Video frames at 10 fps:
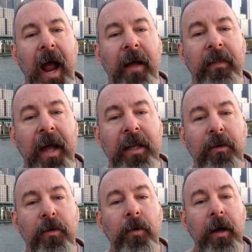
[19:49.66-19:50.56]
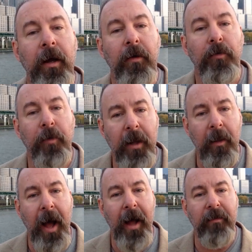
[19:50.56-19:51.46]
and that you
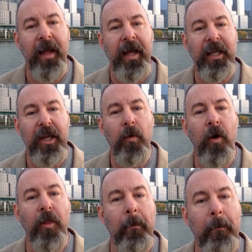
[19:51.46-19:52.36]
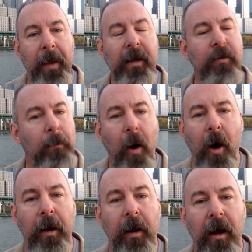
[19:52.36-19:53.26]
realize that you are the biggest
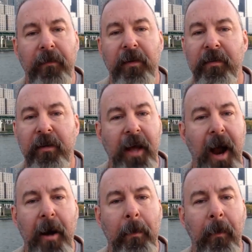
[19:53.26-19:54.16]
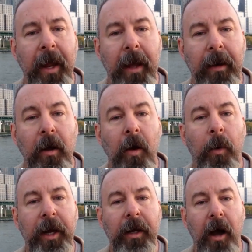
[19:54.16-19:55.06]
part of this entire plan
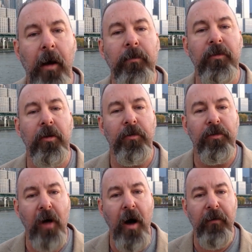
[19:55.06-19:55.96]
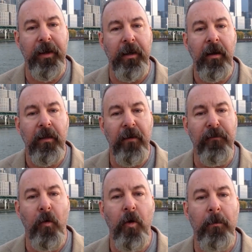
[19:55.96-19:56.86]
when it comes to solving the
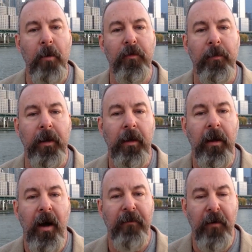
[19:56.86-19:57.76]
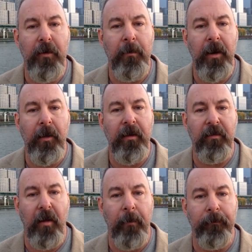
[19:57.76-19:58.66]
forward movement of fundamental
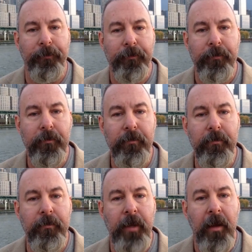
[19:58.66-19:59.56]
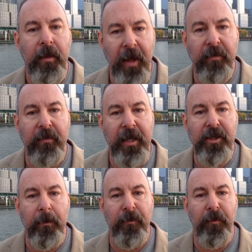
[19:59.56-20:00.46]
Islam. That's
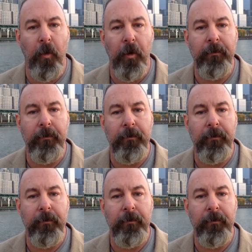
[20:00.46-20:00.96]
stage number 4.